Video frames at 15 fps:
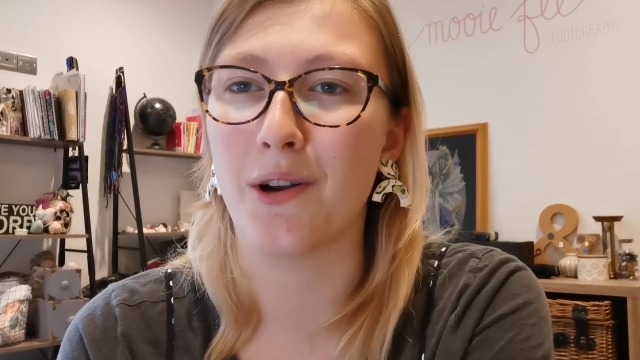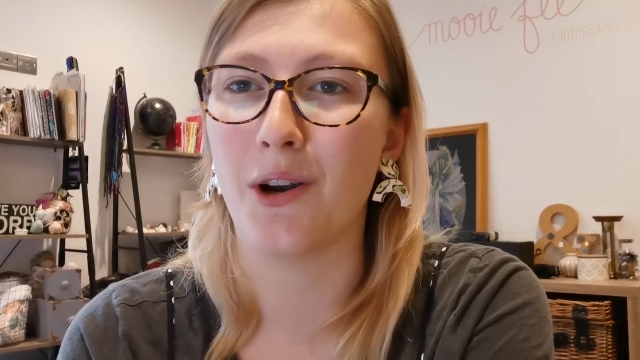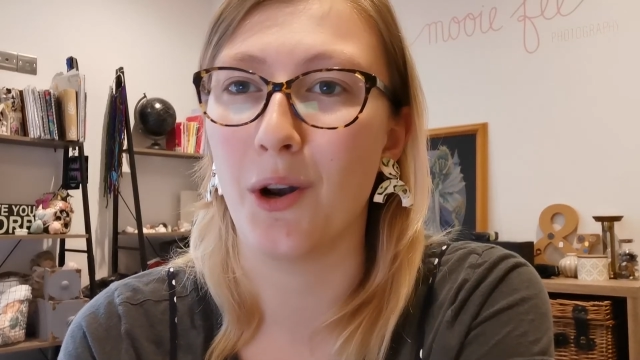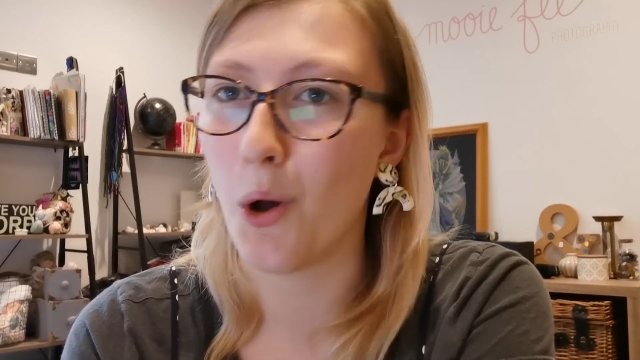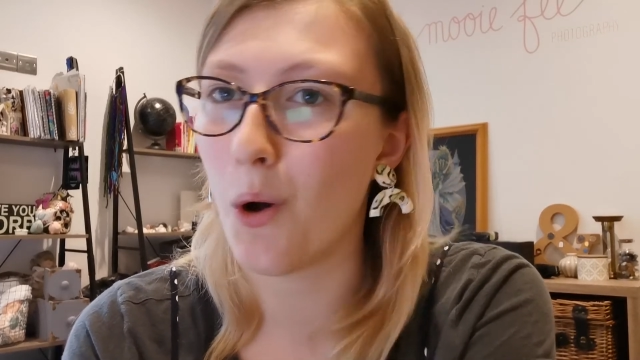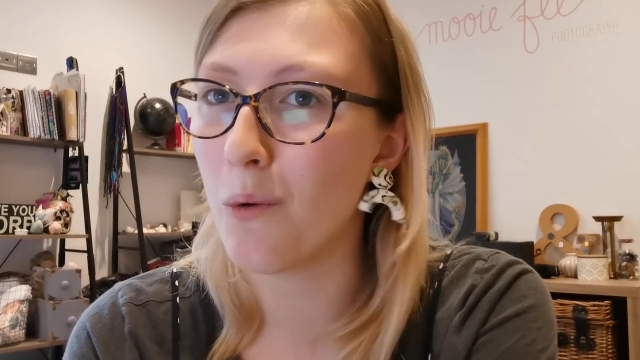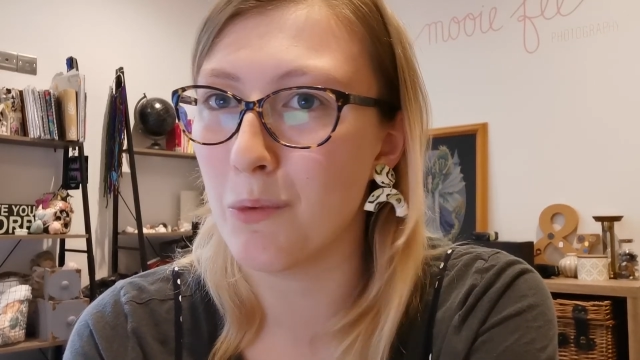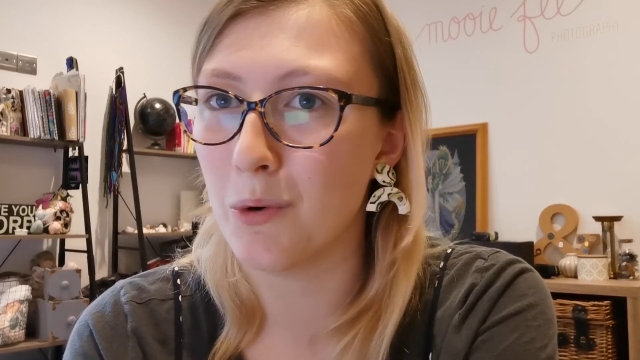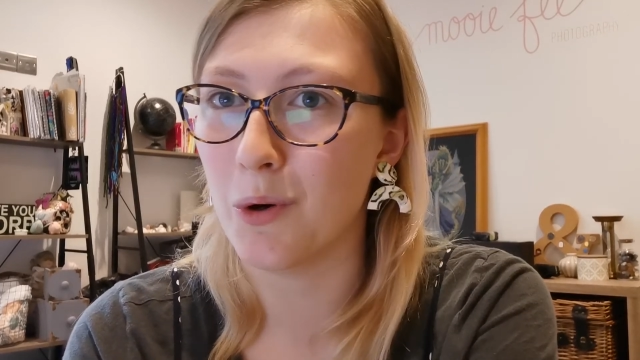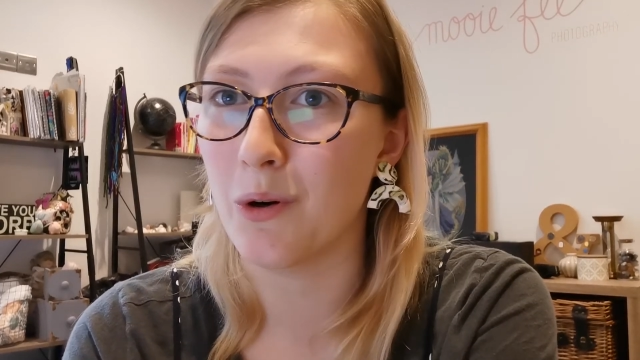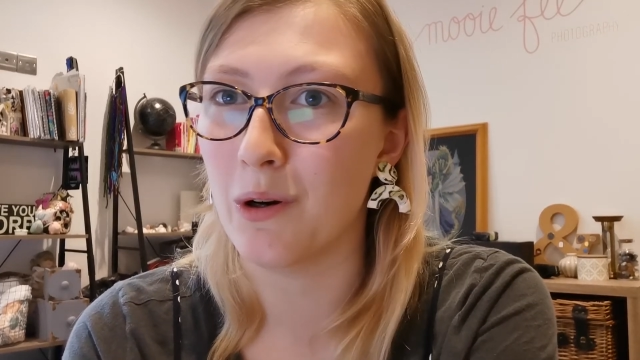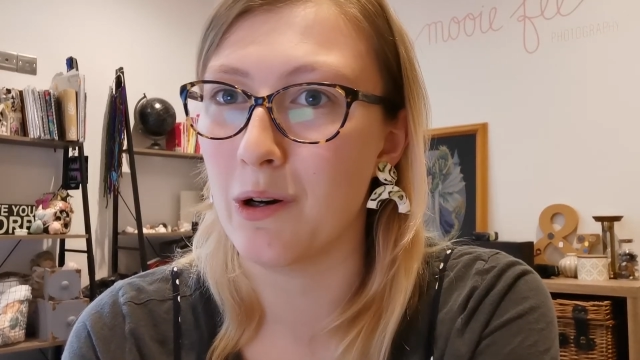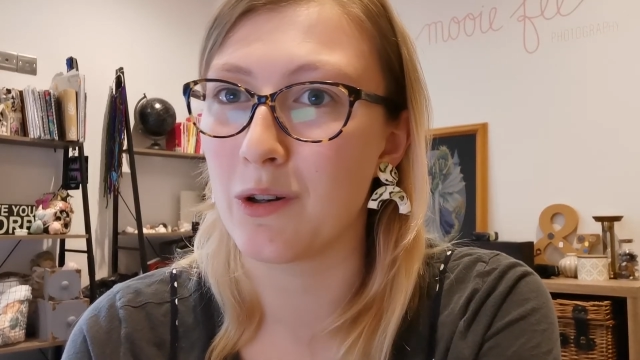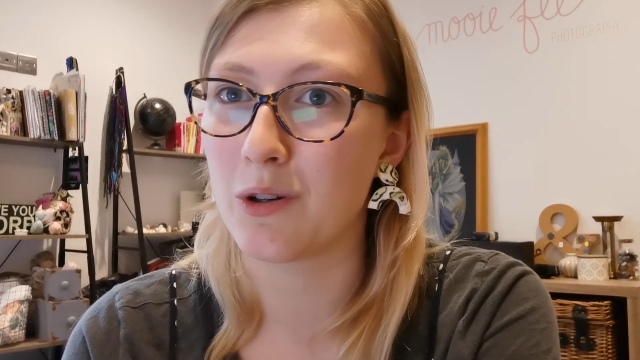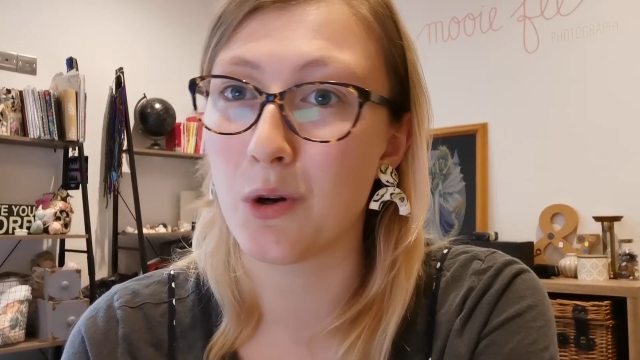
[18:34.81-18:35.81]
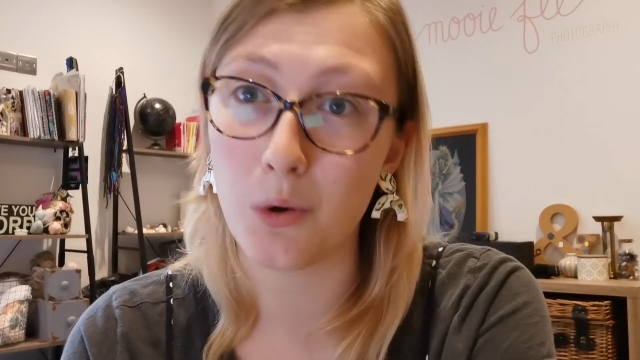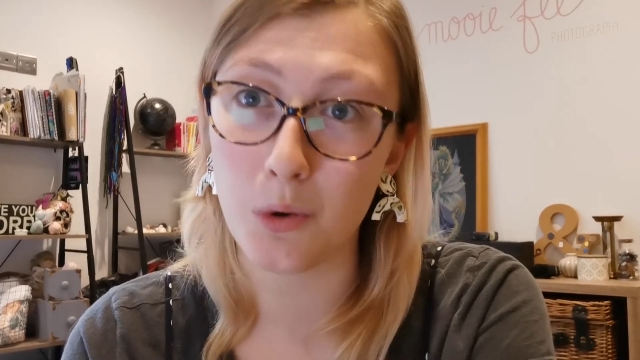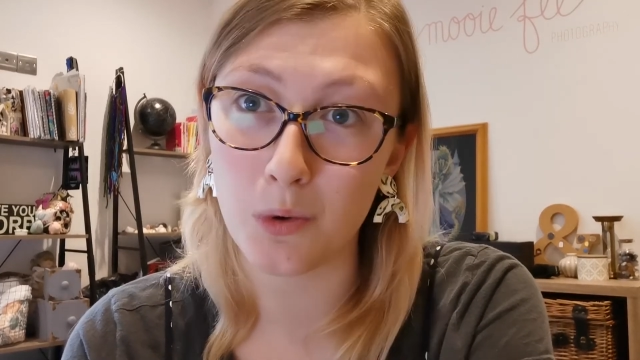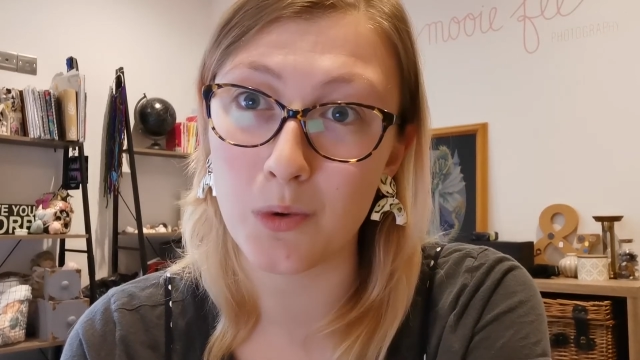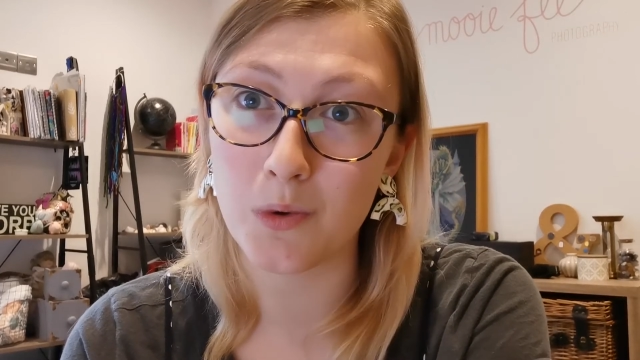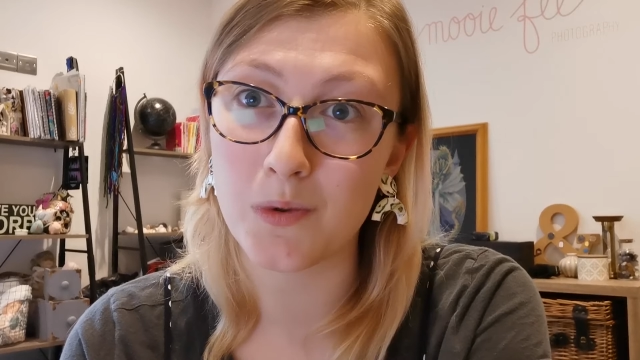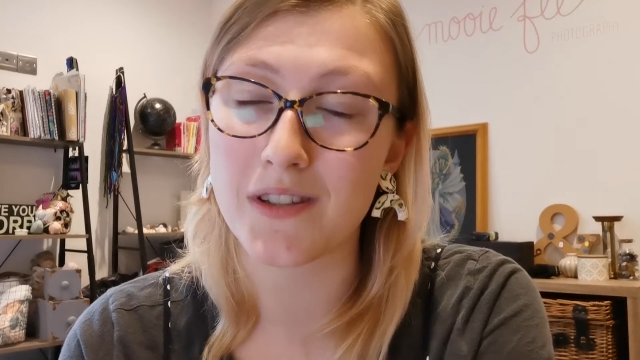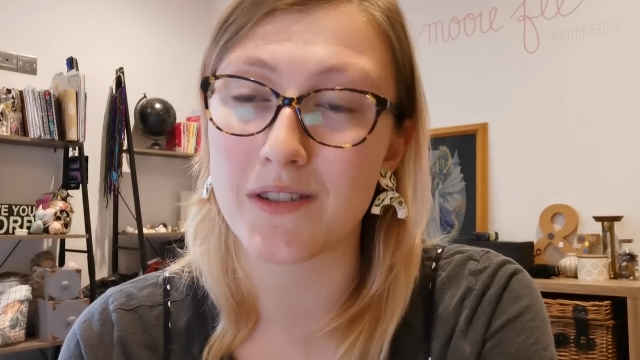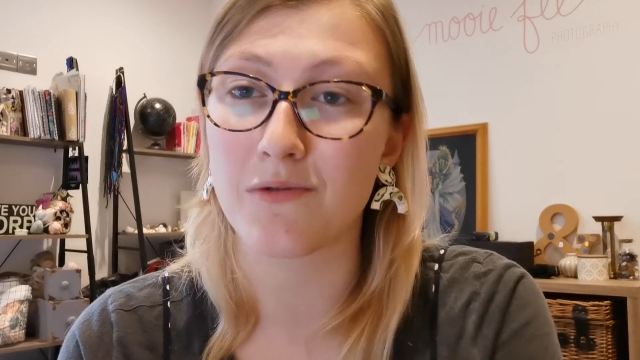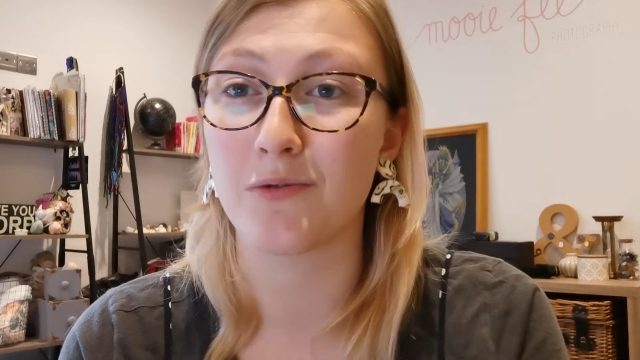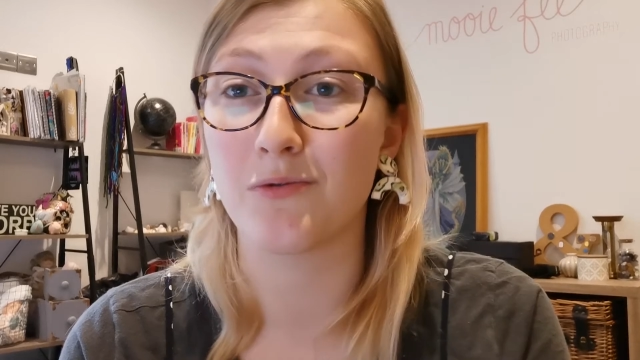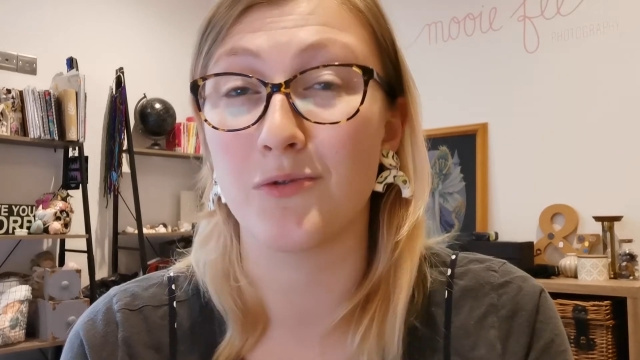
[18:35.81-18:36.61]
a lot more calls